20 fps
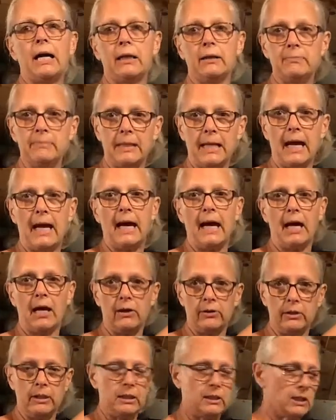them
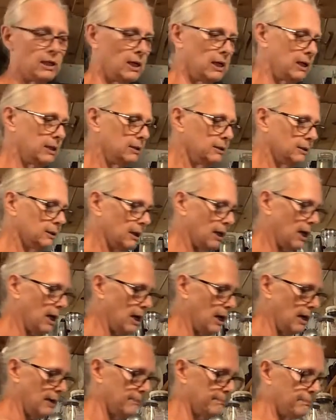down into
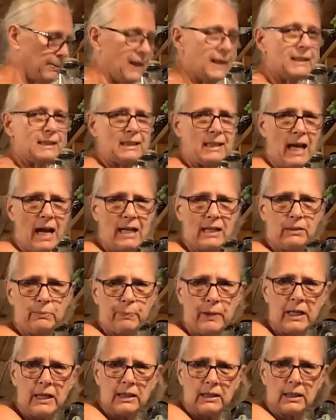bite-sized
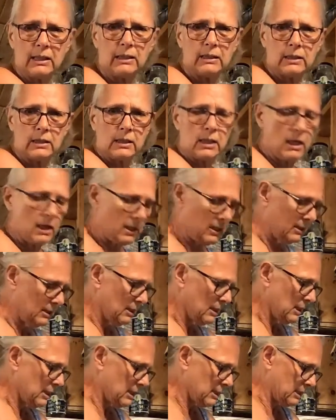pieces to
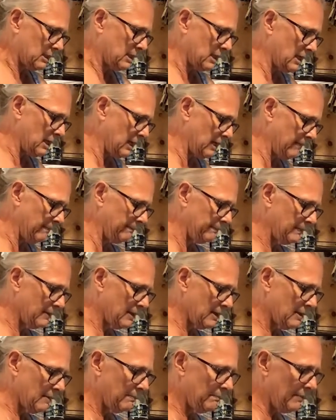steam.
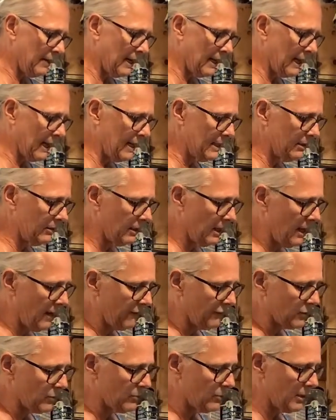But I don't
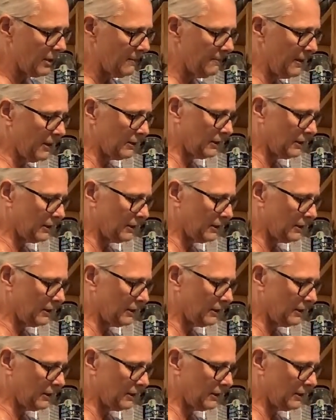have to worry about